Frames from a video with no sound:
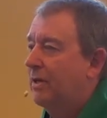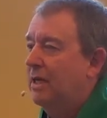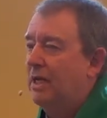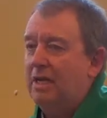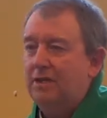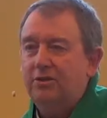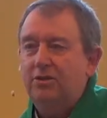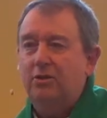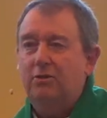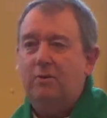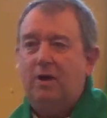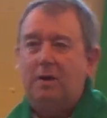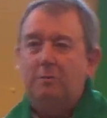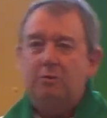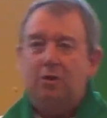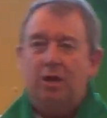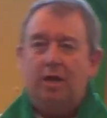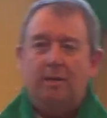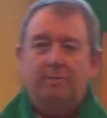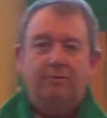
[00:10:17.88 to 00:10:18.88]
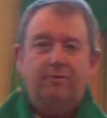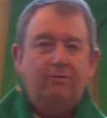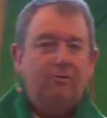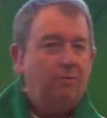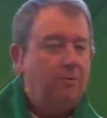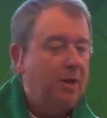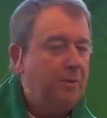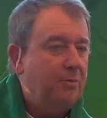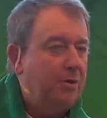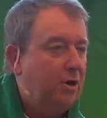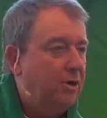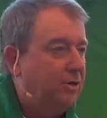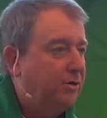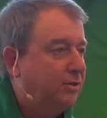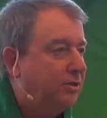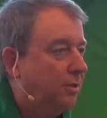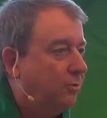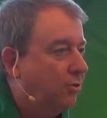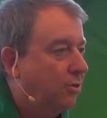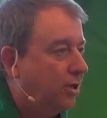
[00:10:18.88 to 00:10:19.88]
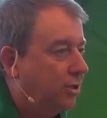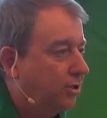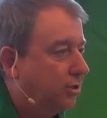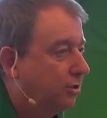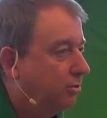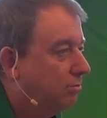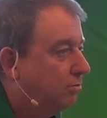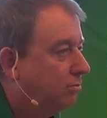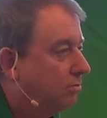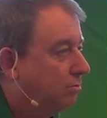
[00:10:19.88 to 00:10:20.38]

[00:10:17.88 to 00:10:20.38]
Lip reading: Guess who I blamed for my parents' separation?